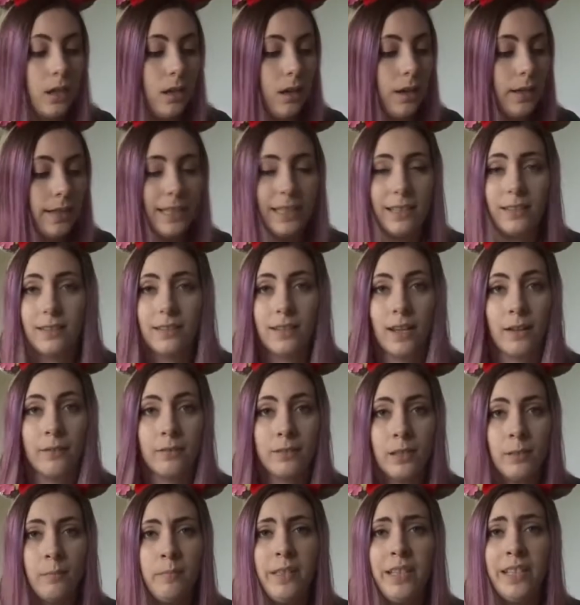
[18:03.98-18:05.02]
I needed to have
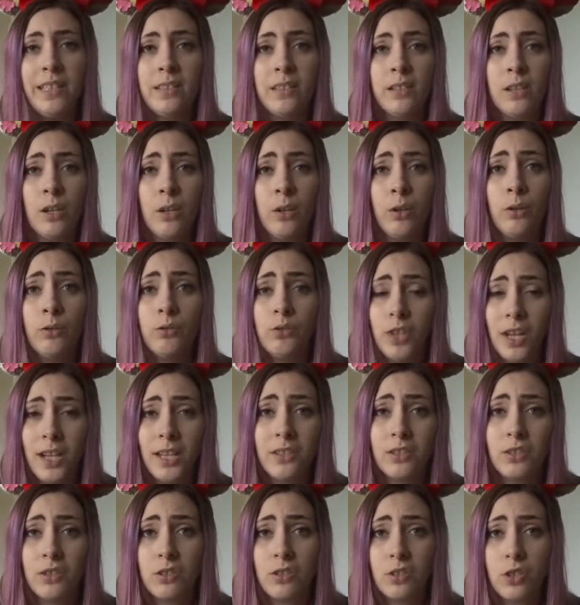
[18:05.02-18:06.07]
something to
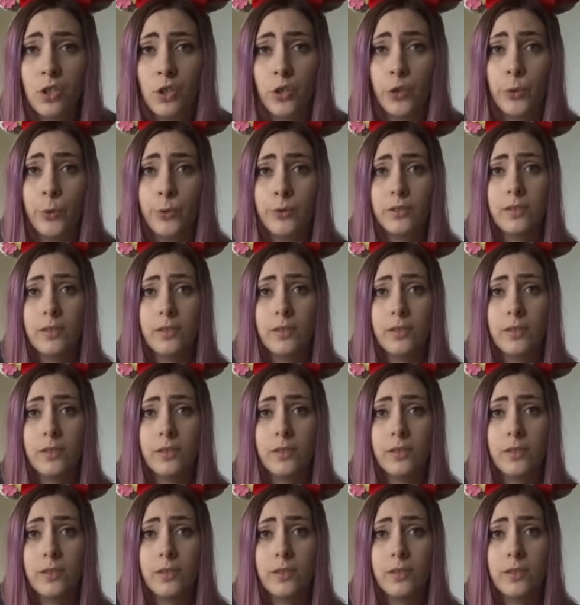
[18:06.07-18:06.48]
change into.